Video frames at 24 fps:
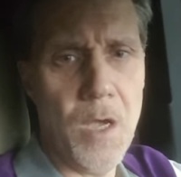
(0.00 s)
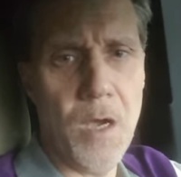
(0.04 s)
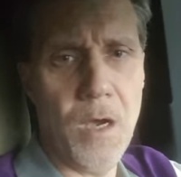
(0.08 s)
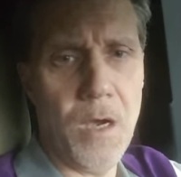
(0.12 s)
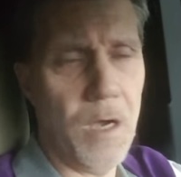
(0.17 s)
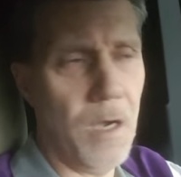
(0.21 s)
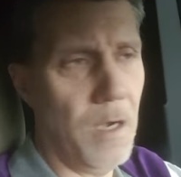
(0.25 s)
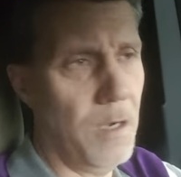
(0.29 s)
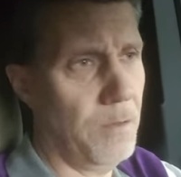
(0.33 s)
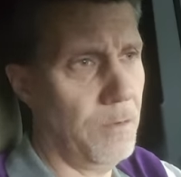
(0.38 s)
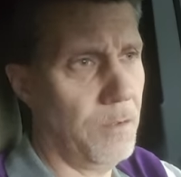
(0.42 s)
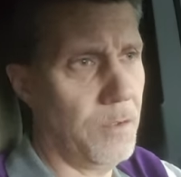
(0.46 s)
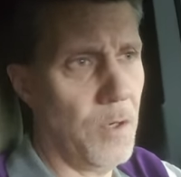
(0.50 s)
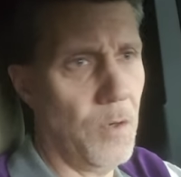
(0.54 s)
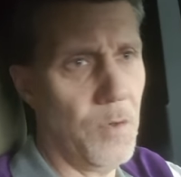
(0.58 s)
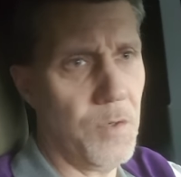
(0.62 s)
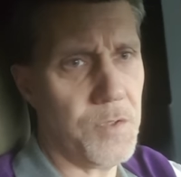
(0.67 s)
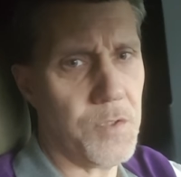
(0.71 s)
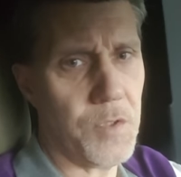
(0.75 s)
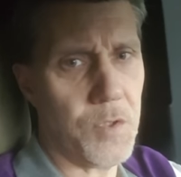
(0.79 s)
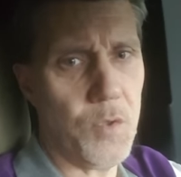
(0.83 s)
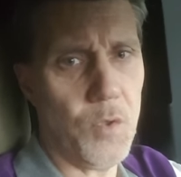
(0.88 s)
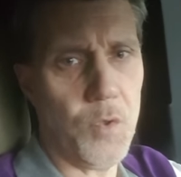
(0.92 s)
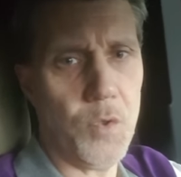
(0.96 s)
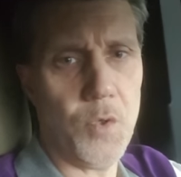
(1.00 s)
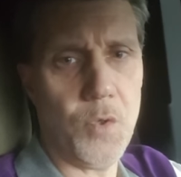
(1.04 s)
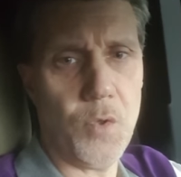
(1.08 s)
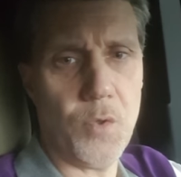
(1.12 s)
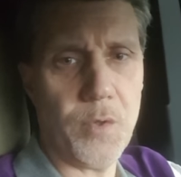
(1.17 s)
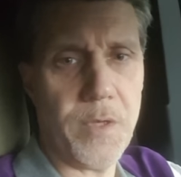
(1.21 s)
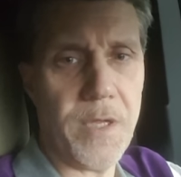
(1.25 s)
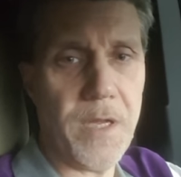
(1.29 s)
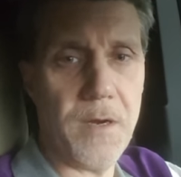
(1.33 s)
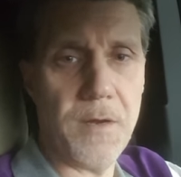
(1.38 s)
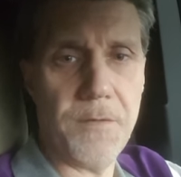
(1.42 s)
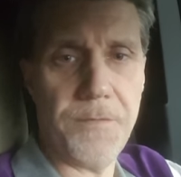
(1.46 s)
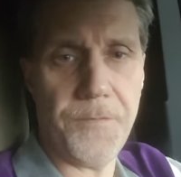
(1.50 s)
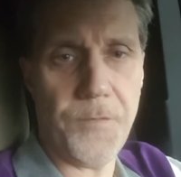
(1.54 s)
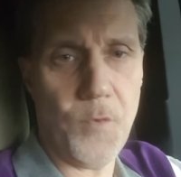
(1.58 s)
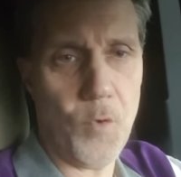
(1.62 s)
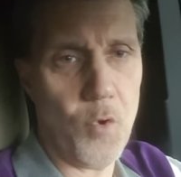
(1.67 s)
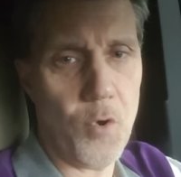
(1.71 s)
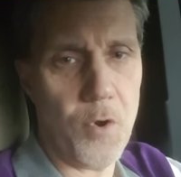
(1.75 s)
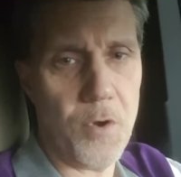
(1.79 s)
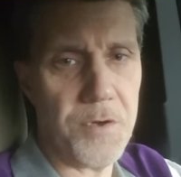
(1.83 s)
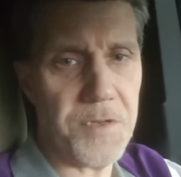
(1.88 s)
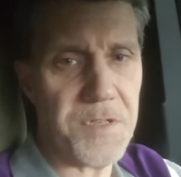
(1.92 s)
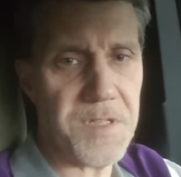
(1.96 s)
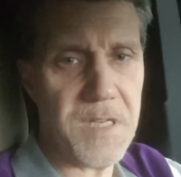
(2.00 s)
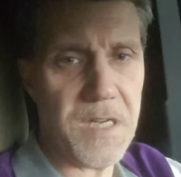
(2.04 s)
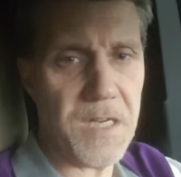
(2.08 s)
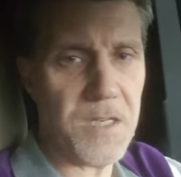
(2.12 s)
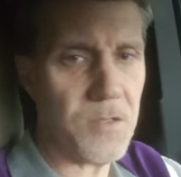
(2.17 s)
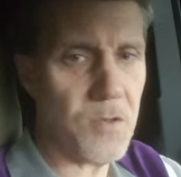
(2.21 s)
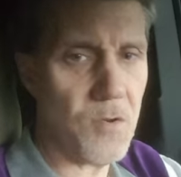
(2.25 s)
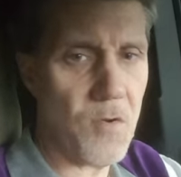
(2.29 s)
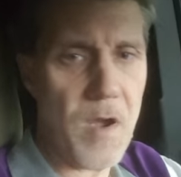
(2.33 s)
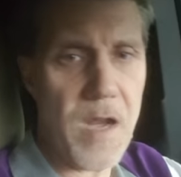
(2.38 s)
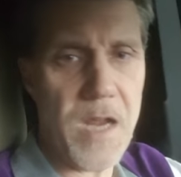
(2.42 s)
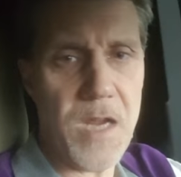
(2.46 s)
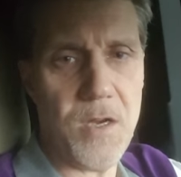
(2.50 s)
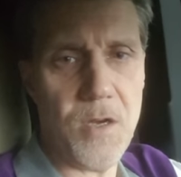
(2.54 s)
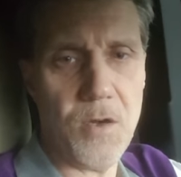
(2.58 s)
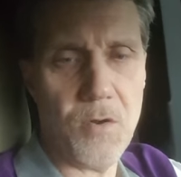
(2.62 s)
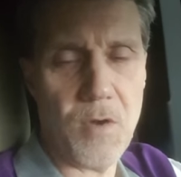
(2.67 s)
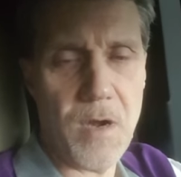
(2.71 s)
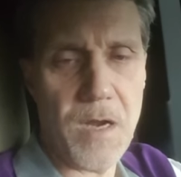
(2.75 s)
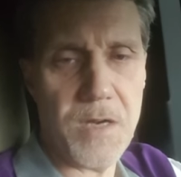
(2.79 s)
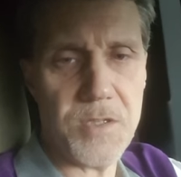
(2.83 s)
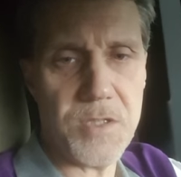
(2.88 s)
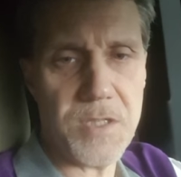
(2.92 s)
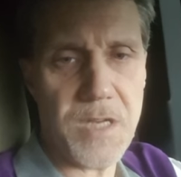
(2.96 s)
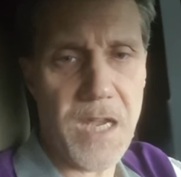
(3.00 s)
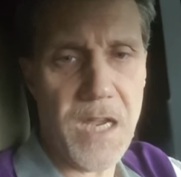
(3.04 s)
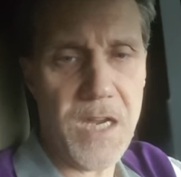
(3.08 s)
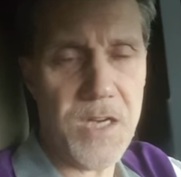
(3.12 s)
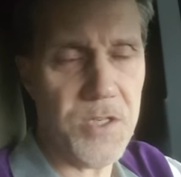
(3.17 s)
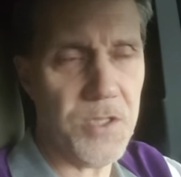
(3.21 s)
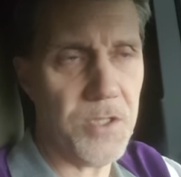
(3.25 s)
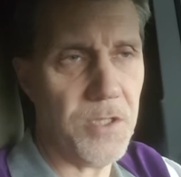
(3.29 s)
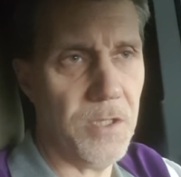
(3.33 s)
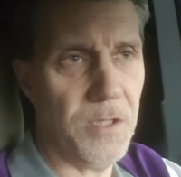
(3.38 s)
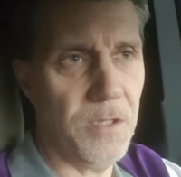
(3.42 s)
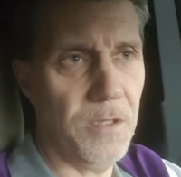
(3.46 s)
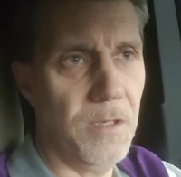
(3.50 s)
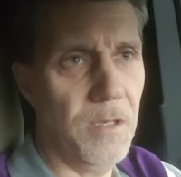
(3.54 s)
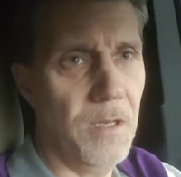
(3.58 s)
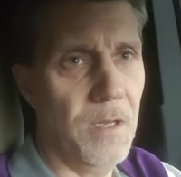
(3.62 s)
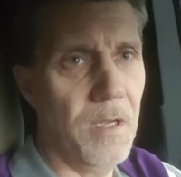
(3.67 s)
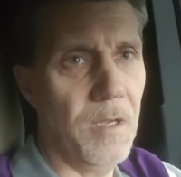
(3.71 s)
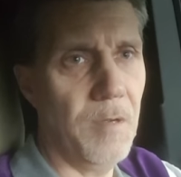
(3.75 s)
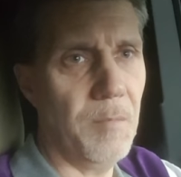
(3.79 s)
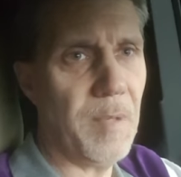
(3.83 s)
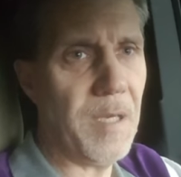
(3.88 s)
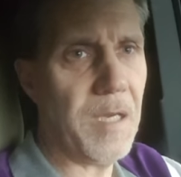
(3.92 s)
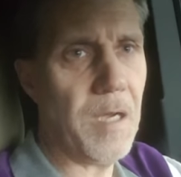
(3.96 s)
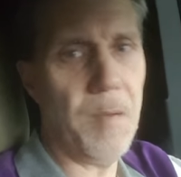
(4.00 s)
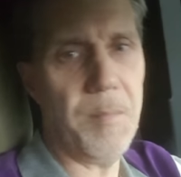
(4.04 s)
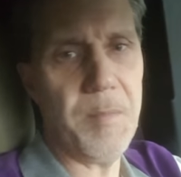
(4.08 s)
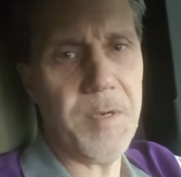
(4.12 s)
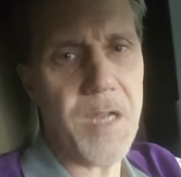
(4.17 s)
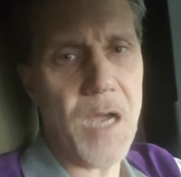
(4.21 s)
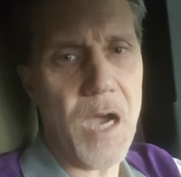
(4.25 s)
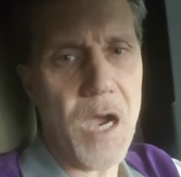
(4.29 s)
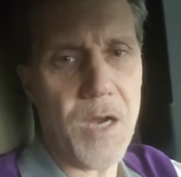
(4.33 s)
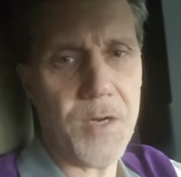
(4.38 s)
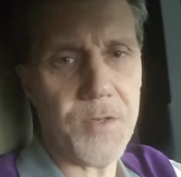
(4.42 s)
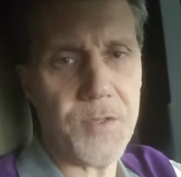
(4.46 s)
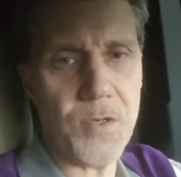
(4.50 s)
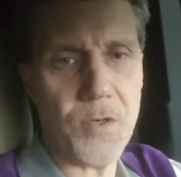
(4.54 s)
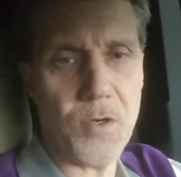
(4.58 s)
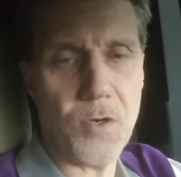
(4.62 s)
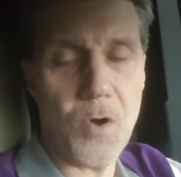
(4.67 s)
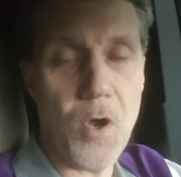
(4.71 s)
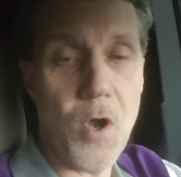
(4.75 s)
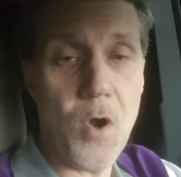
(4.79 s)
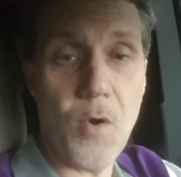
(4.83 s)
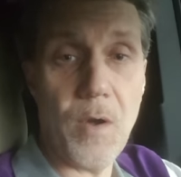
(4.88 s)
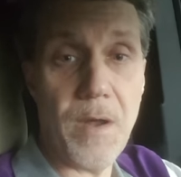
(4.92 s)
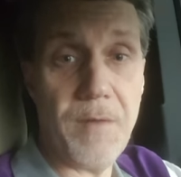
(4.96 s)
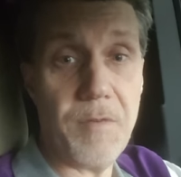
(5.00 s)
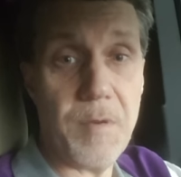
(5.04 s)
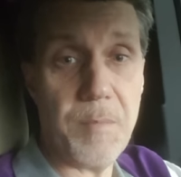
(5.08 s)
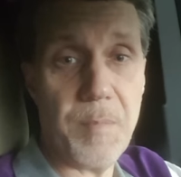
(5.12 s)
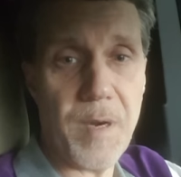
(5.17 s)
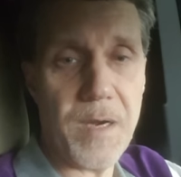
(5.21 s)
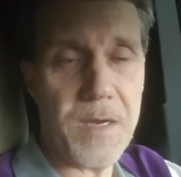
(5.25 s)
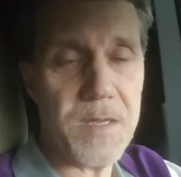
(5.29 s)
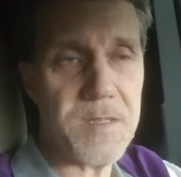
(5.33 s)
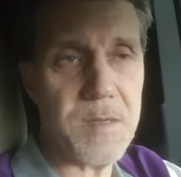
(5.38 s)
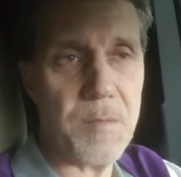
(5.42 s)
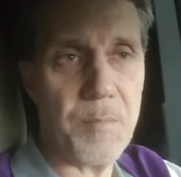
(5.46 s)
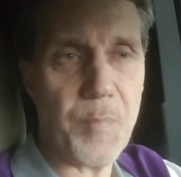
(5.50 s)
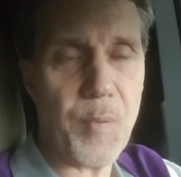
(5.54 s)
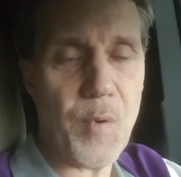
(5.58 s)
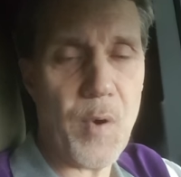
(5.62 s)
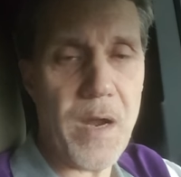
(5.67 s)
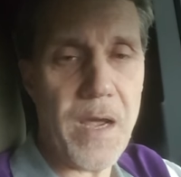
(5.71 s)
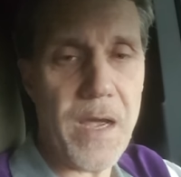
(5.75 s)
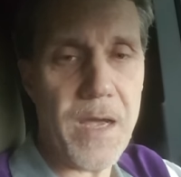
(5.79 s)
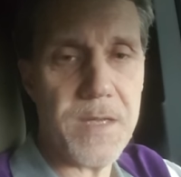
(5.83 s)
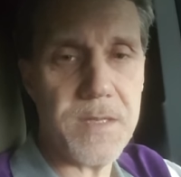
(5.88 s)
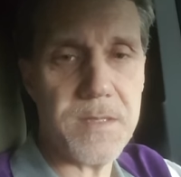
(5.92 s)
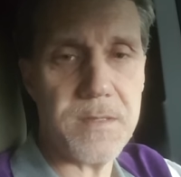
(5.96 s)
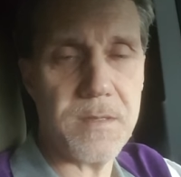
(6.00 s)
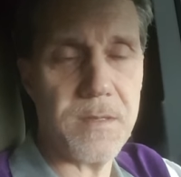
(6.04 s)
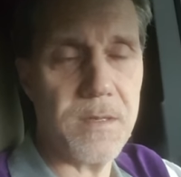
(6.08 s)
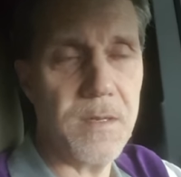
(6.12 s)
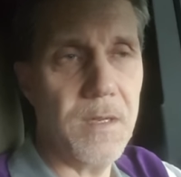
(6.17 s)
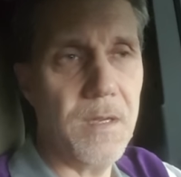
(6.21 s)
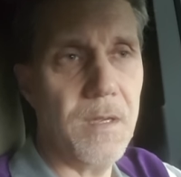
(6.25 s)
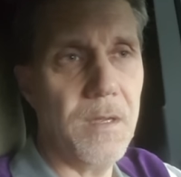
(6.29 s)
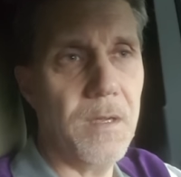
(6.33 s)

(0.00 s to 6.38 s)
Uh, go to school, get a four or six or eight year education, become a doctor. Oh, everybody's impressed.